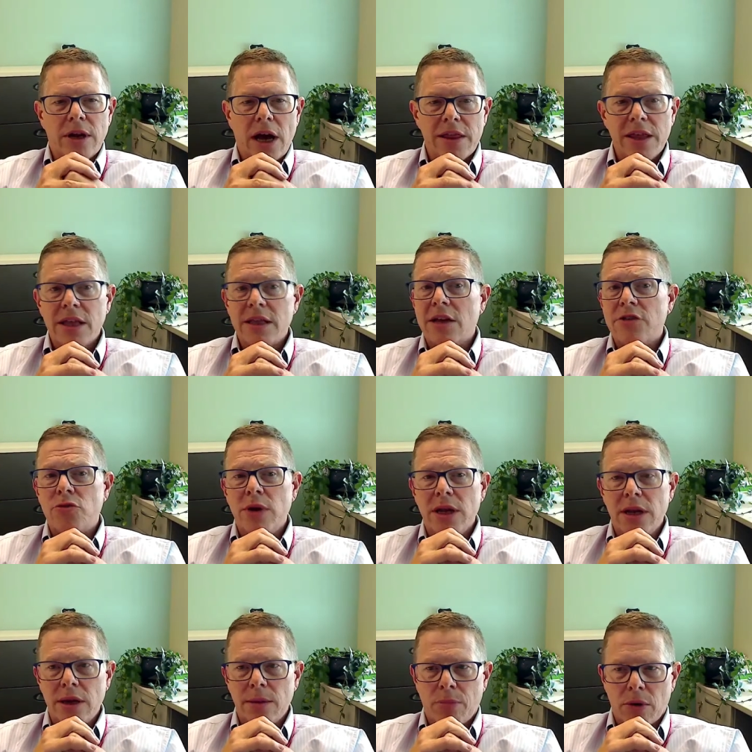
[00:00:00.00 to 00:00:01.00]
I think that's
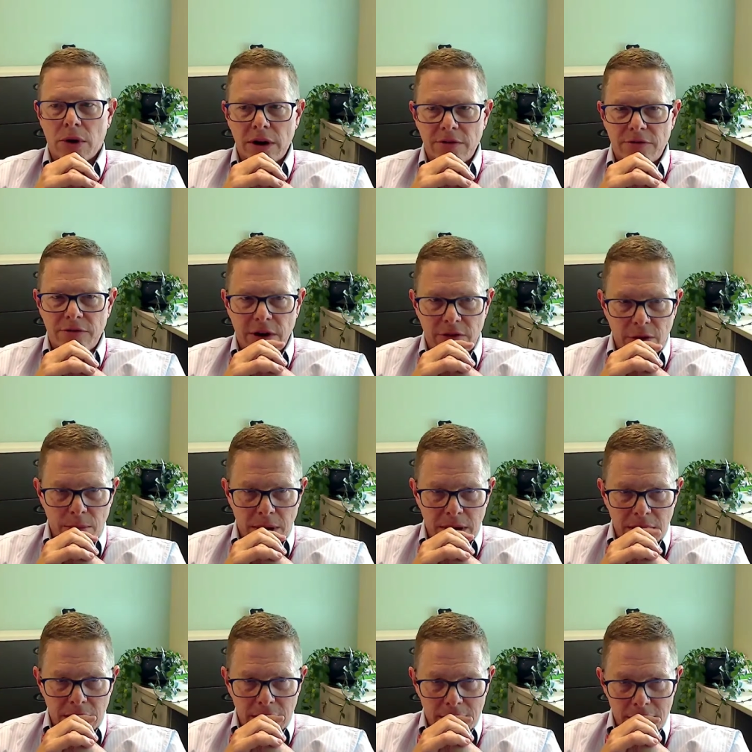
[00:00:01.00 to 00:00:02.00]
really important for
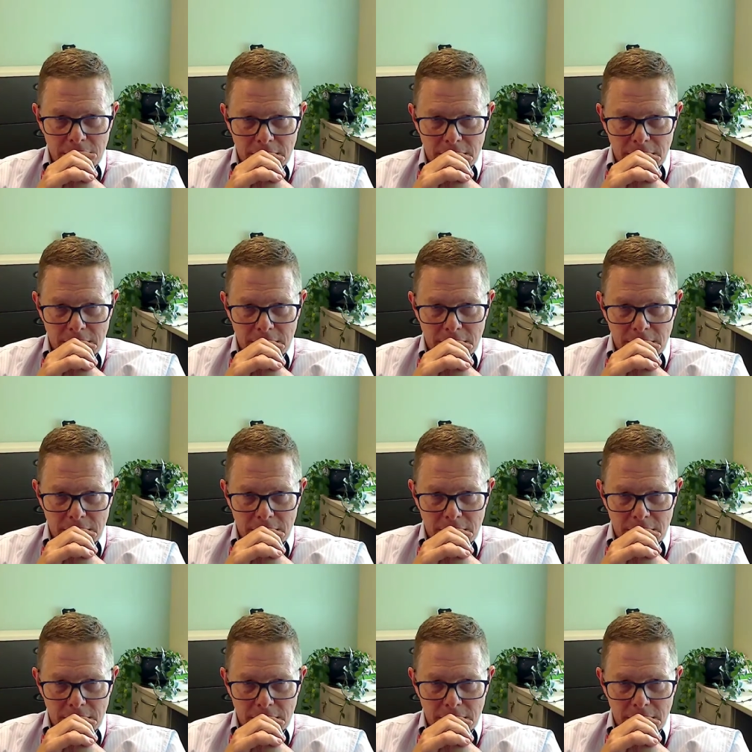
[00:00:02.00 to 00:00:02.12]
everybody.